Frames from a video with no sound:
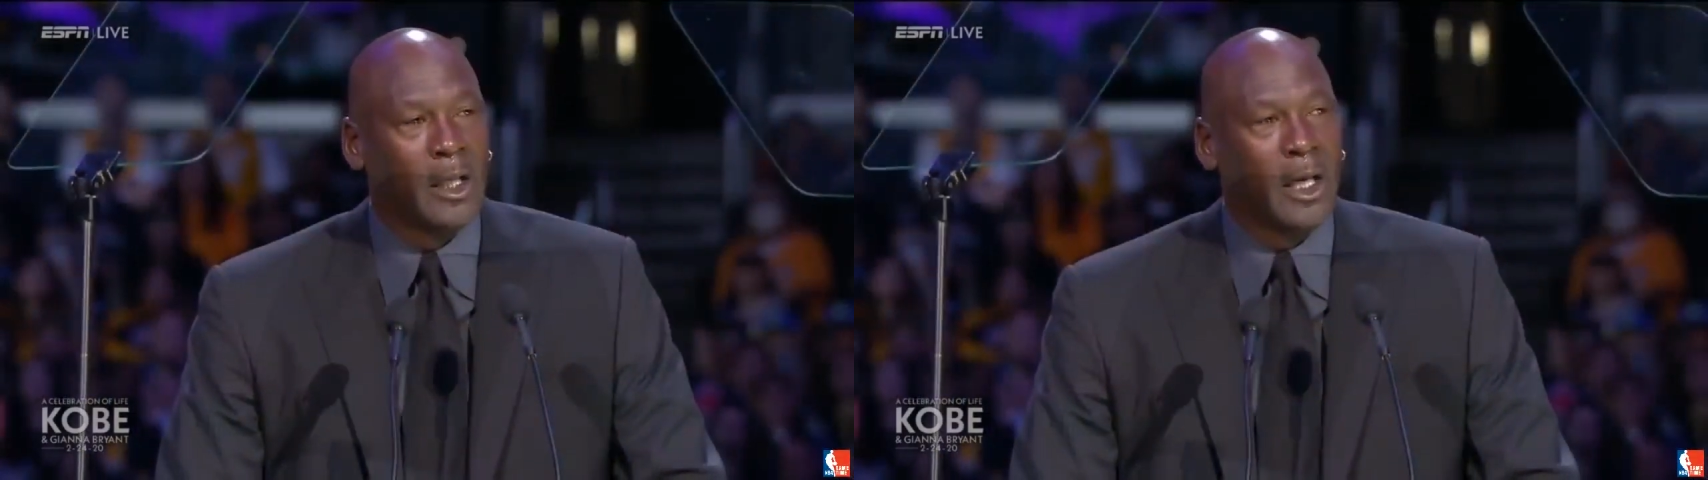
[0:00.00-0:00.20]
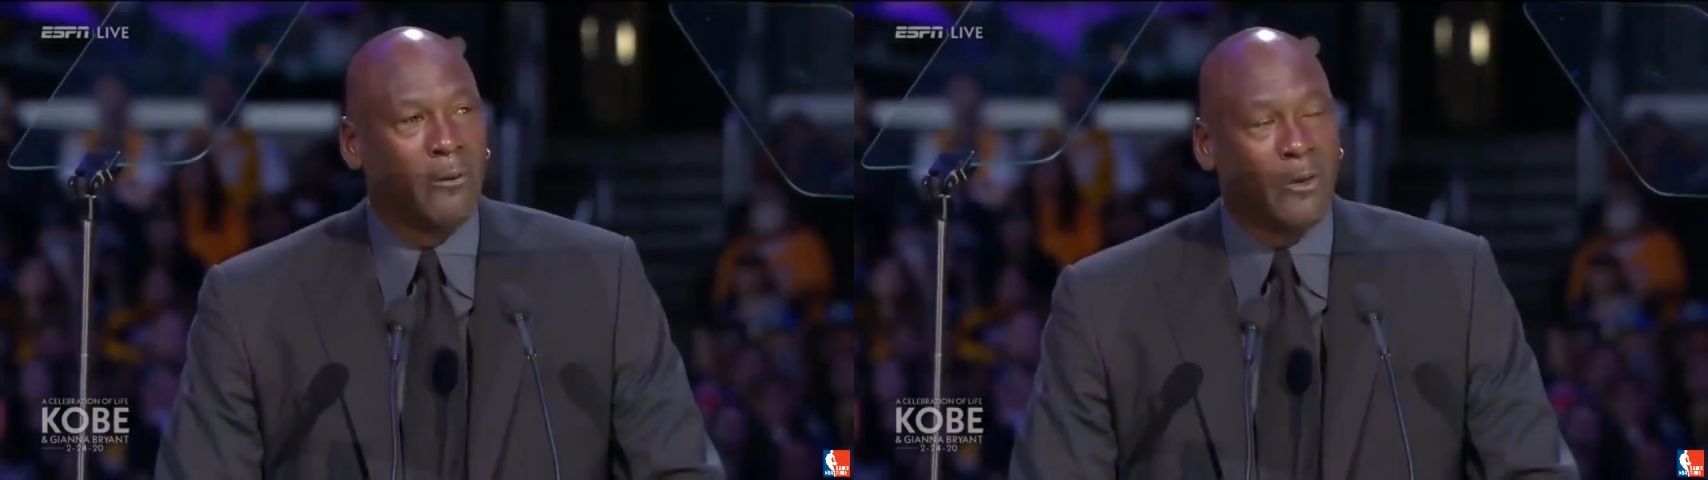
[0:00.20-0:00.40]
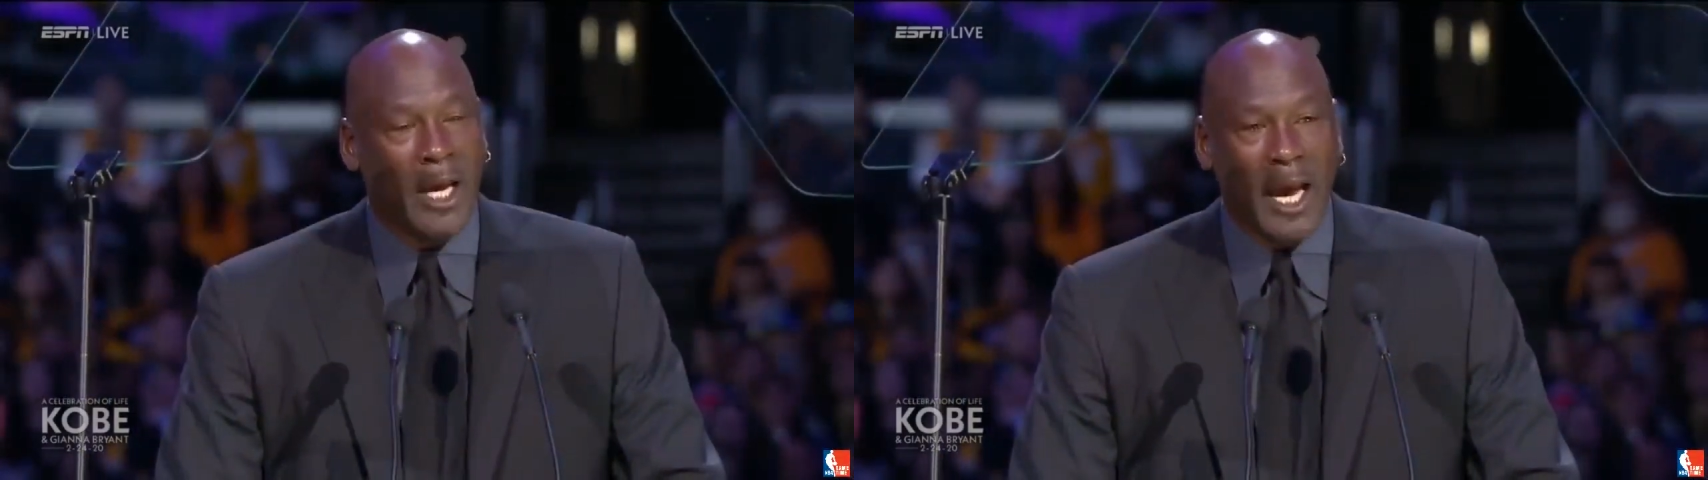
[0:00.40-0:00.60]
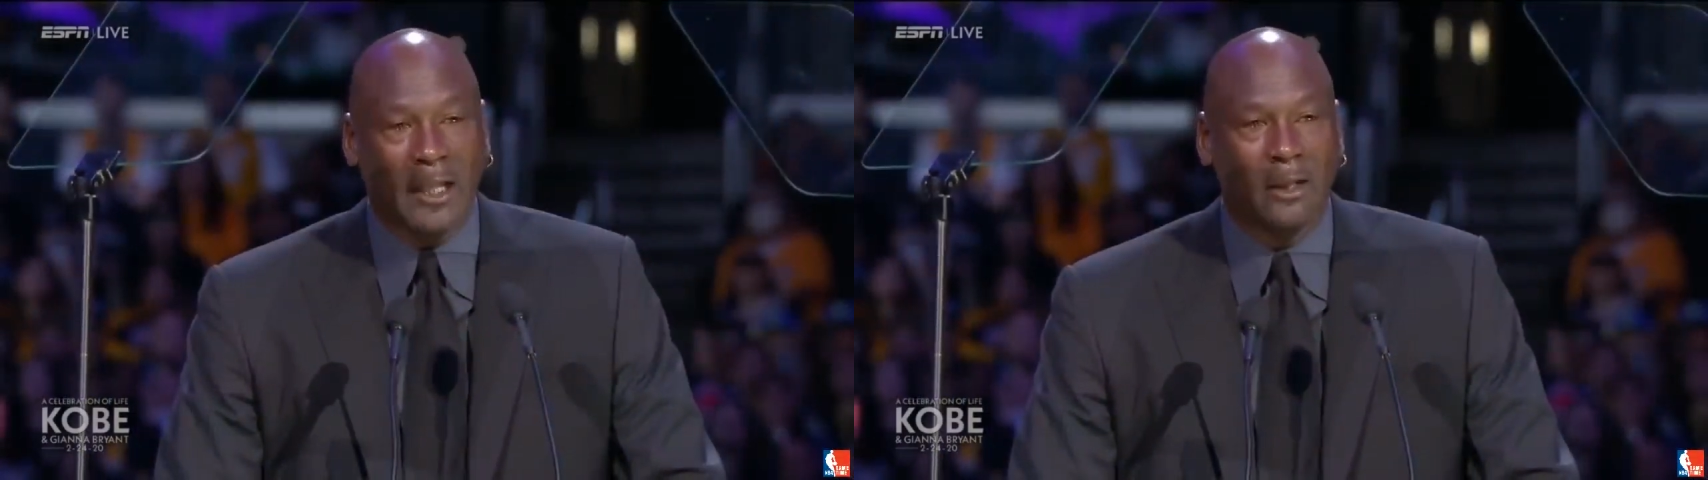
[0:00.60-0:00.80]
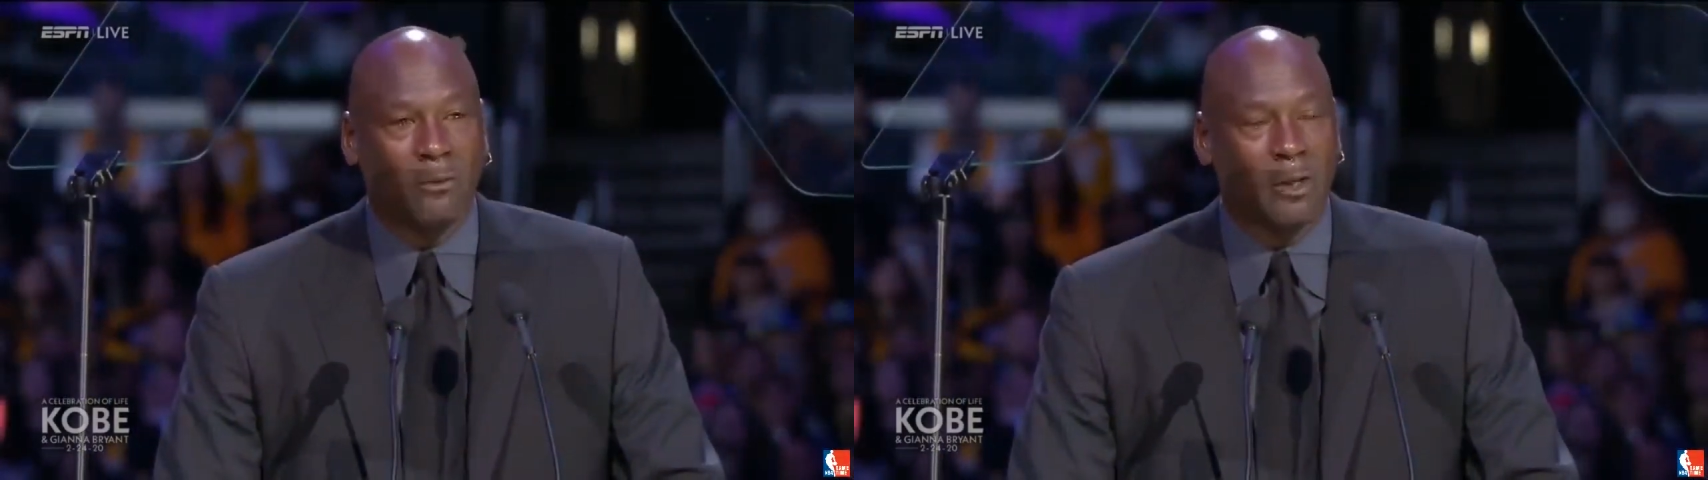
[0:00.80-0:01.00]
and
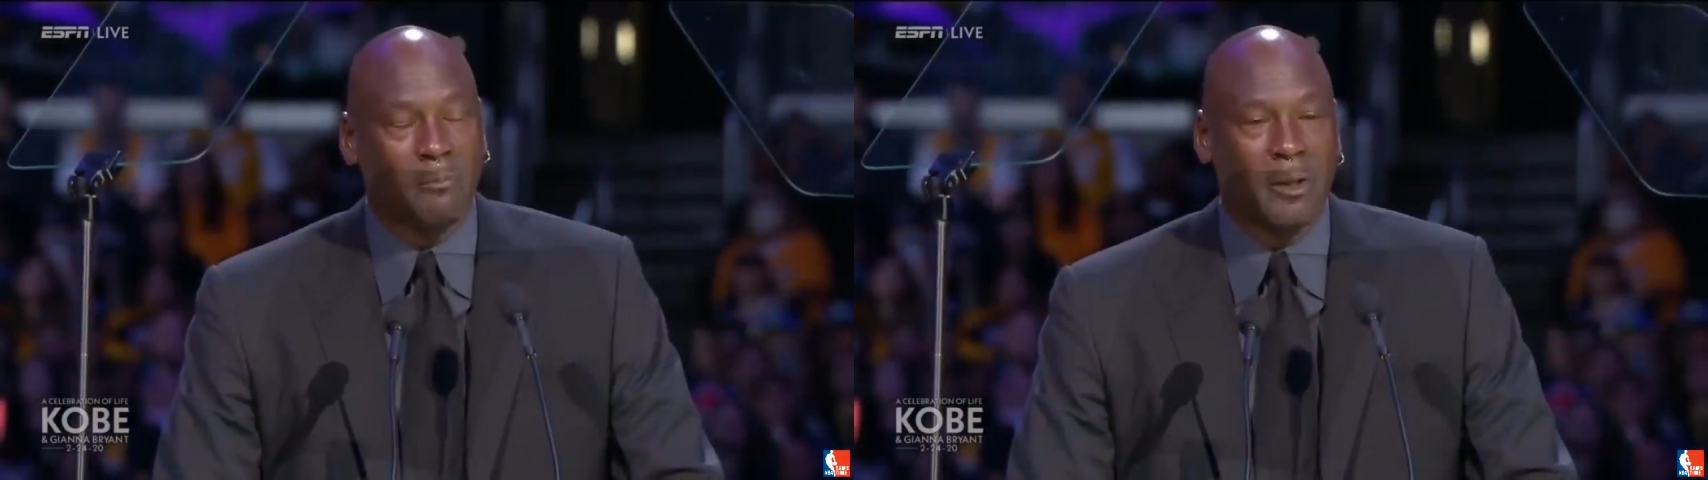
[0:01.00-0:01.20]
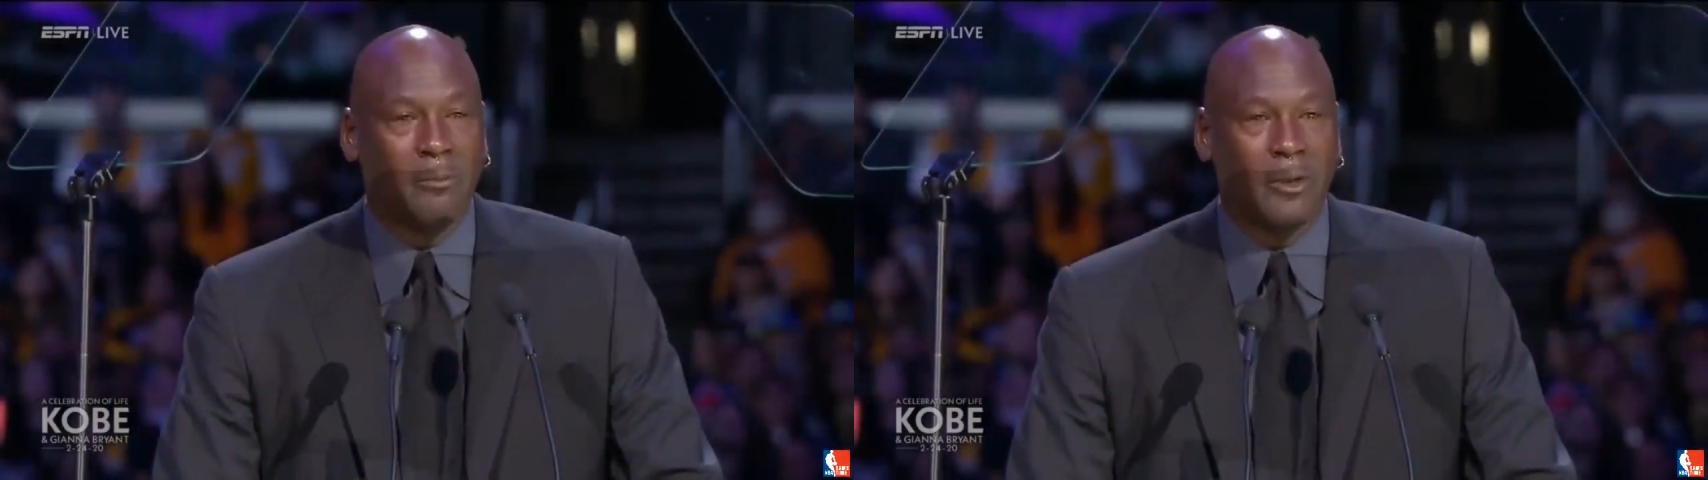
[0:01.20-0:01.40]
reacted with the people